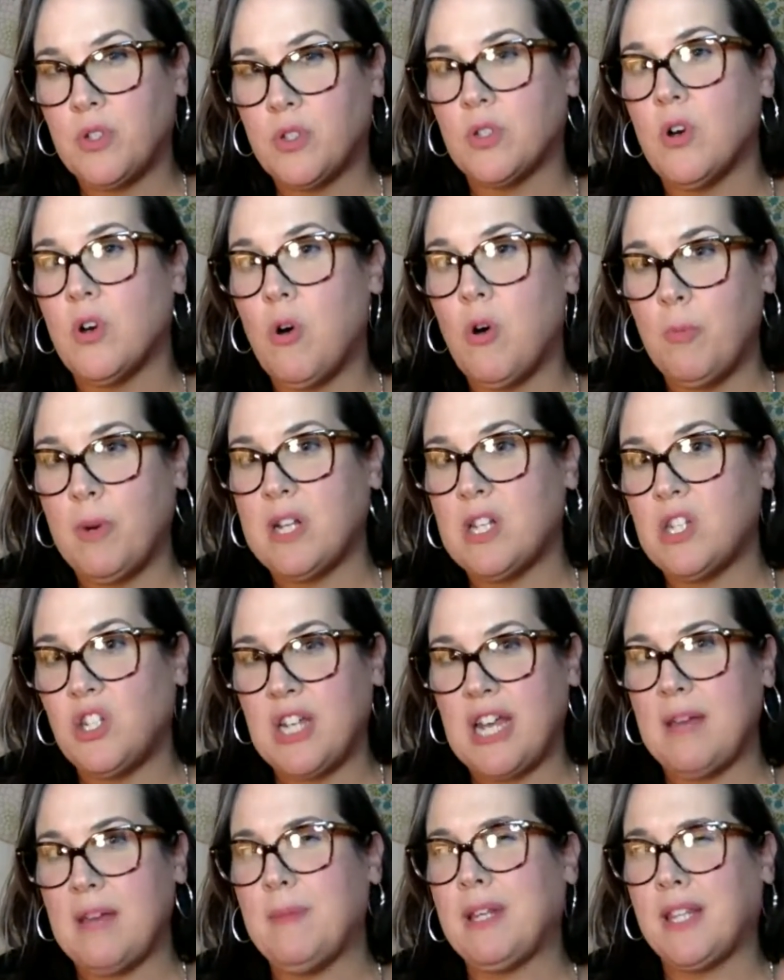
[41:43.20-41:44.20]
so much
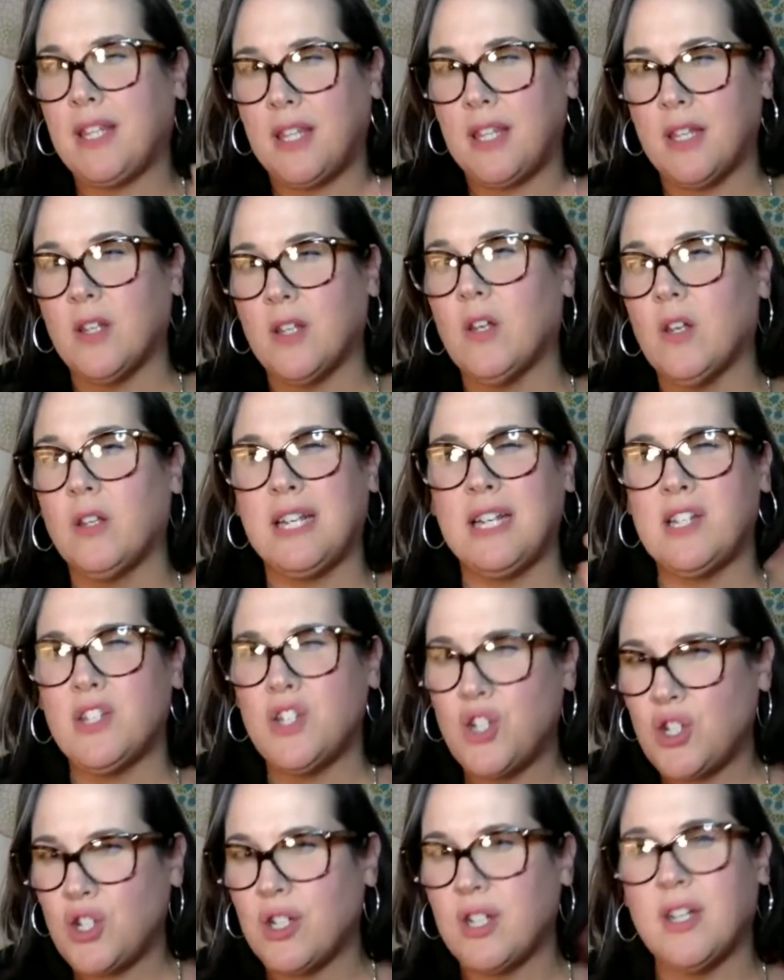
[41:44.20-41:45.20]
shame and guilt and
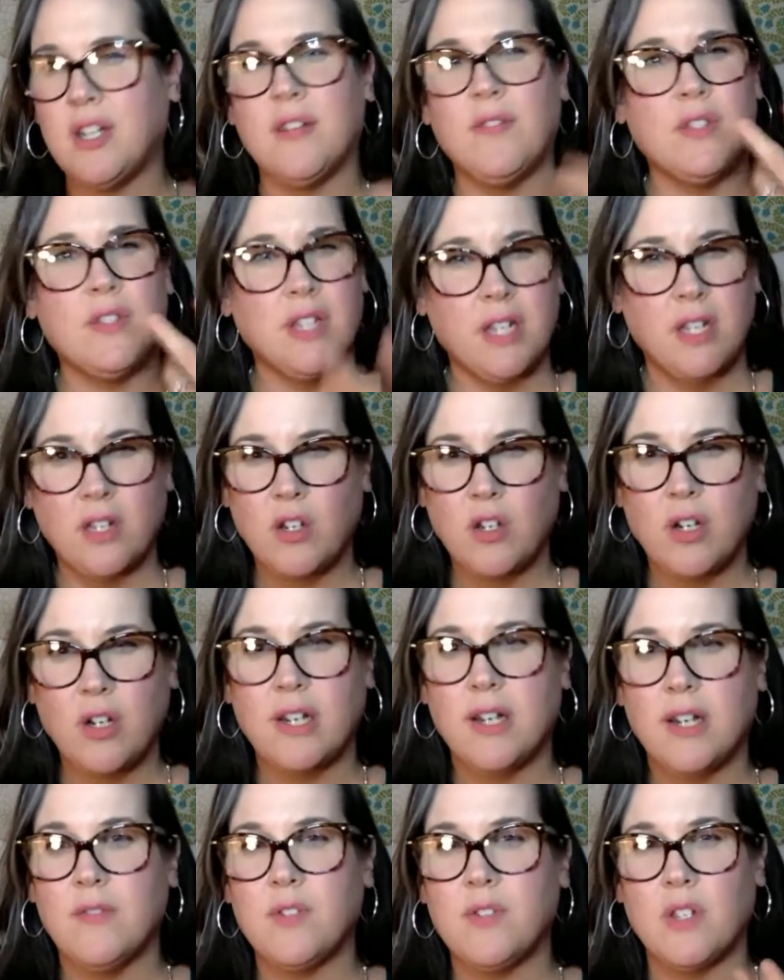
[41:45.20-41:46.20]
should-haves and
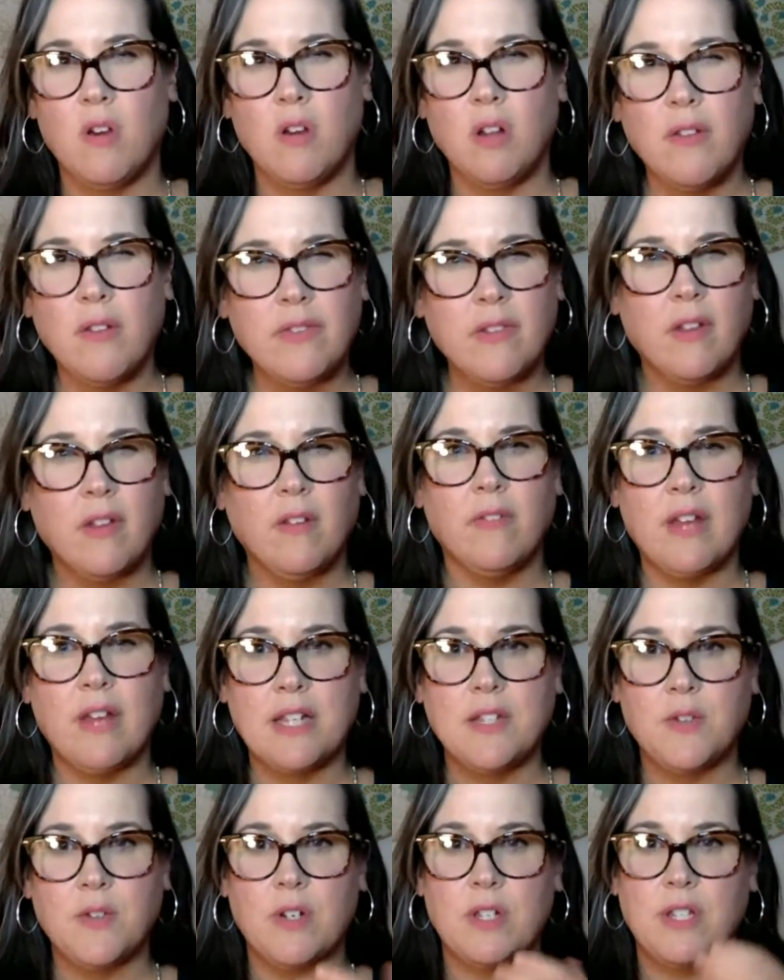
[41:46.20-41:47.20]
could-haves and all
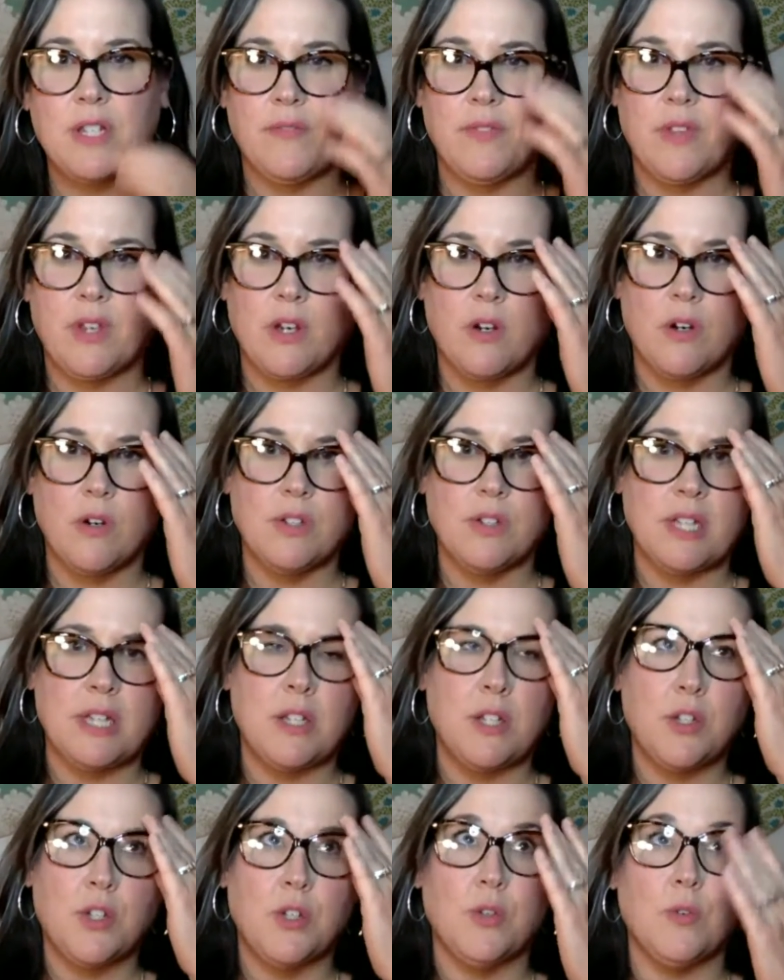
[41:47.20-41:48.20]
that sort of stuff that goes
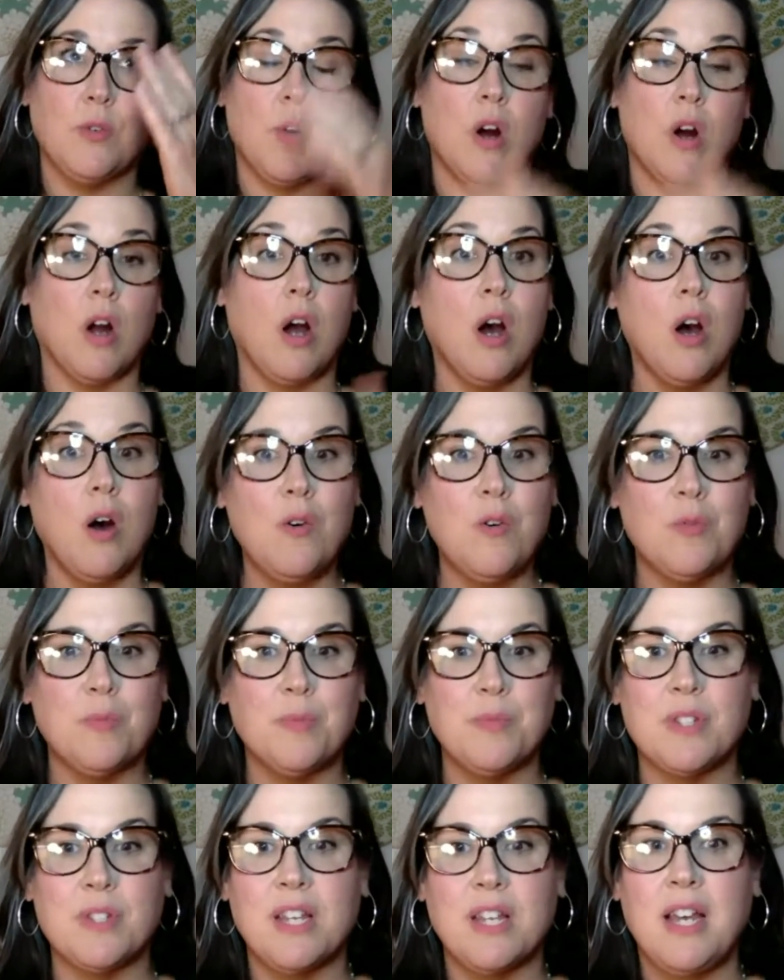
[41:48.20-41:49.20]
into our
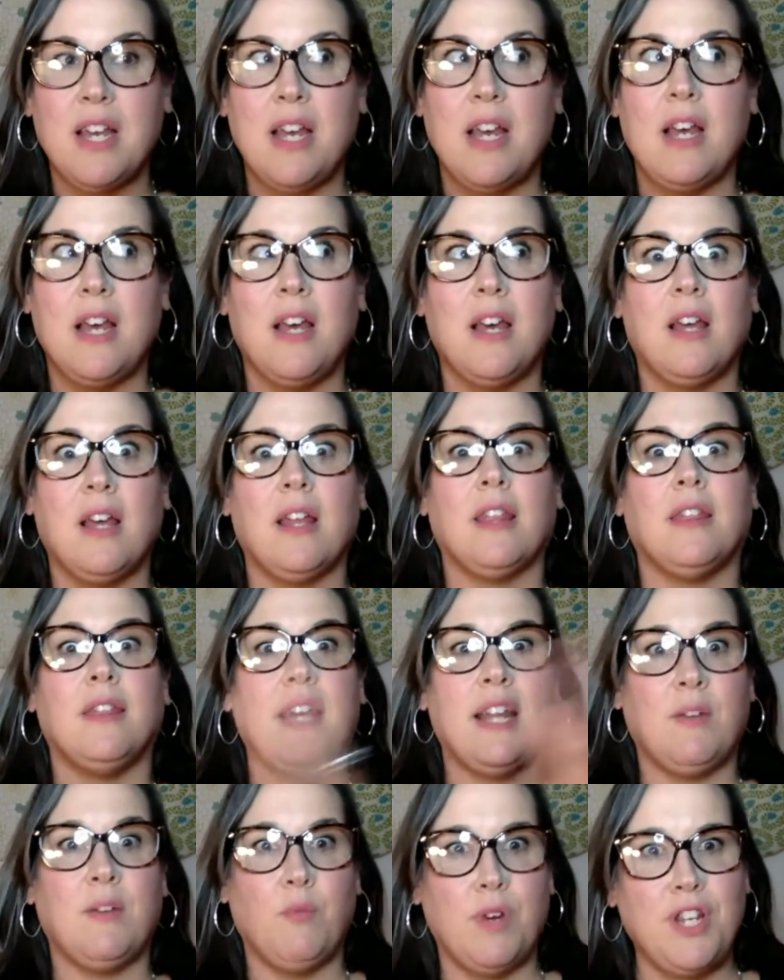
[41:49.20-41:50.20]
homes,
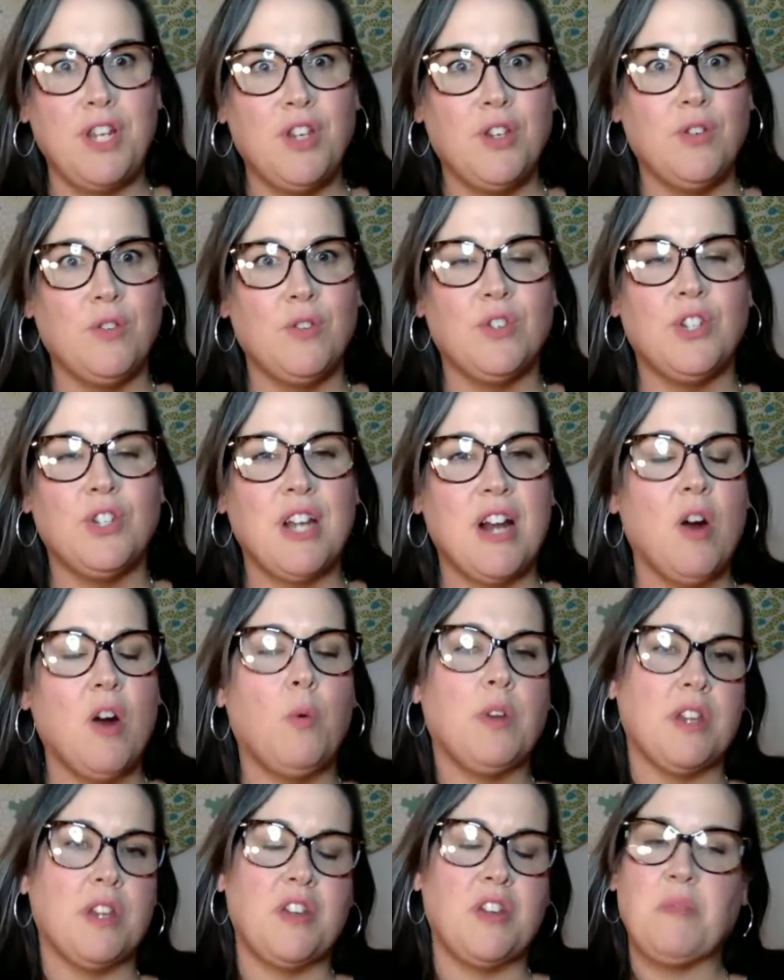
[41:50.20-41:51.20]
that when you share it
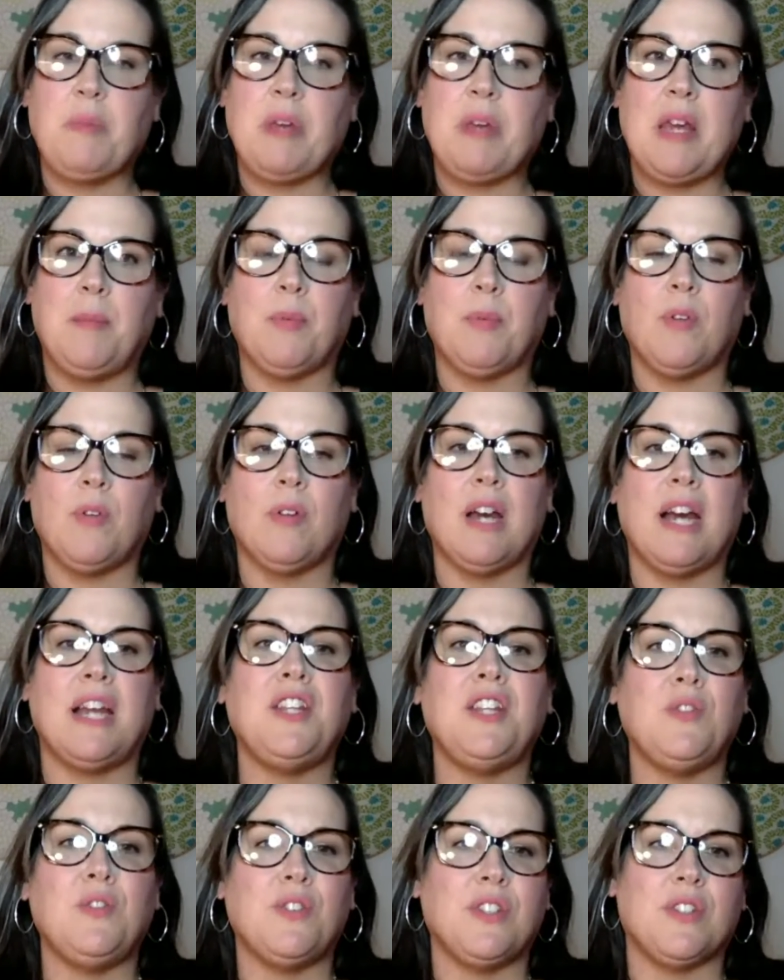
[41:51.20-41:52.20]
with other people
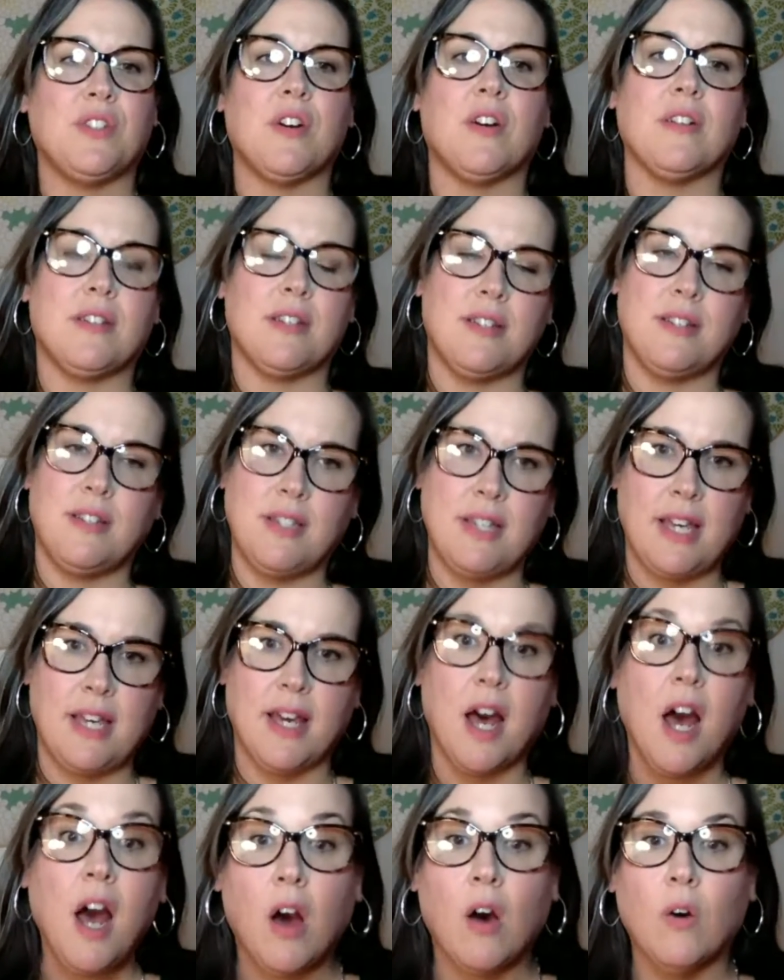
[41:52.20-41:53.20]
and you start to see,
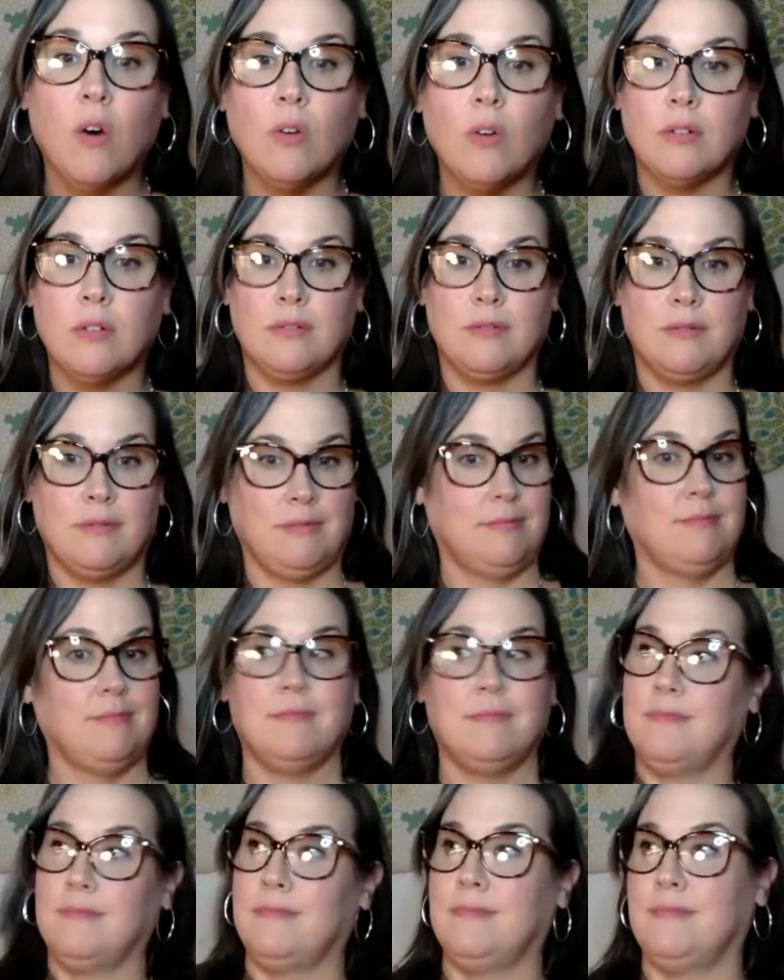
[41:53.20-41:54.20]
oh,
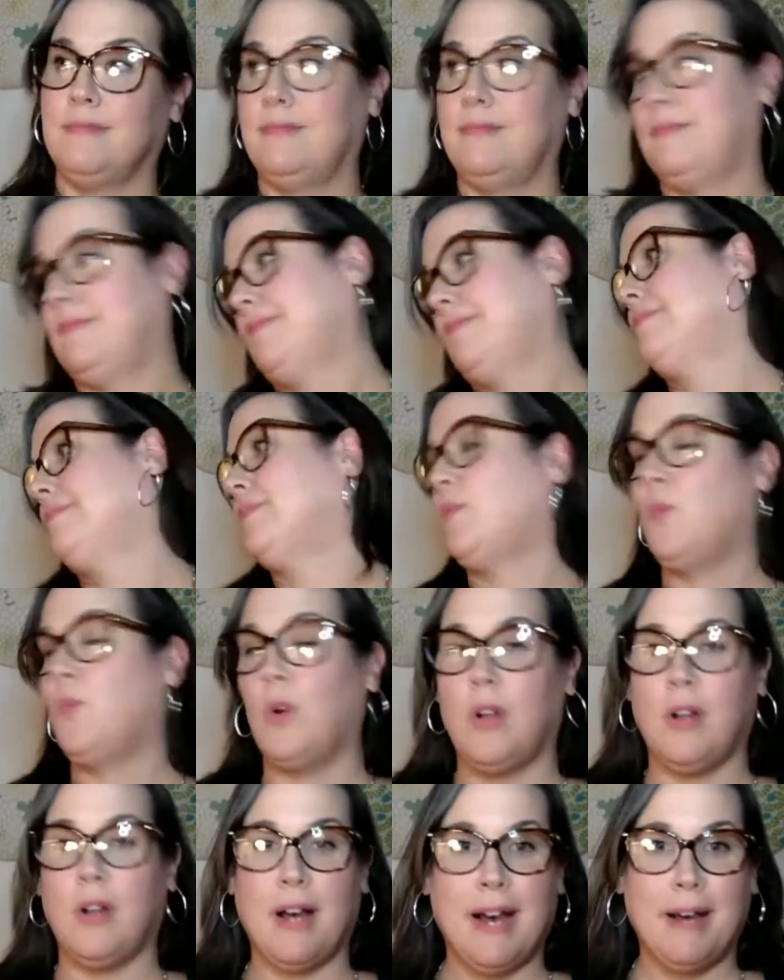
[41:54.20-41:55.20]

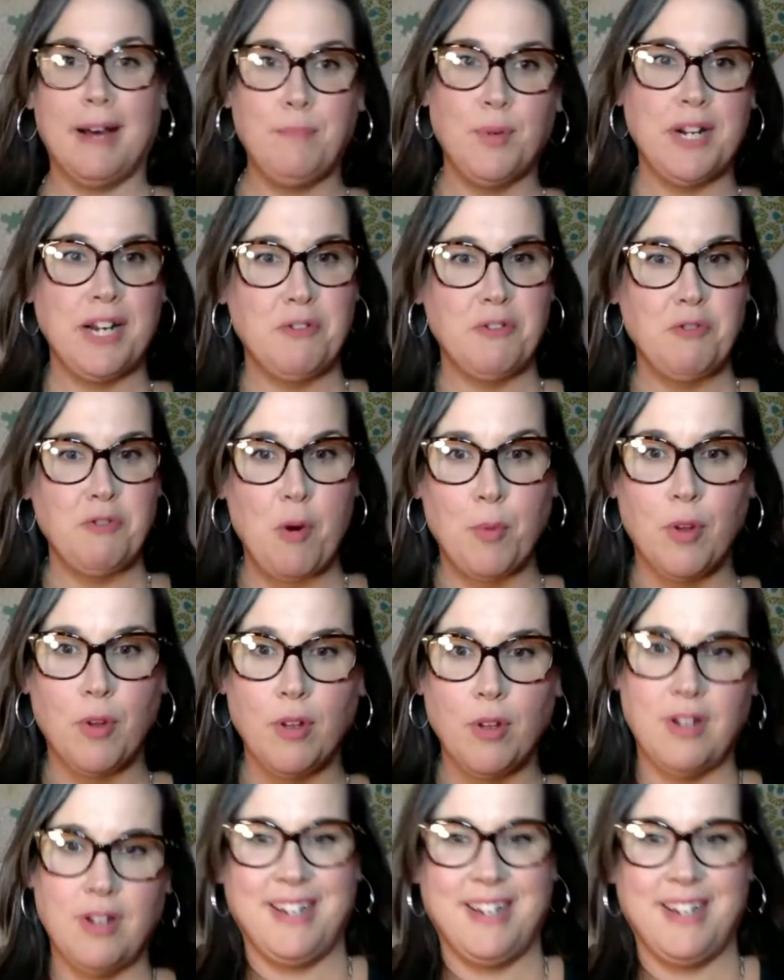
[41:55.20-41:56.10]
well, I'm pretty normal.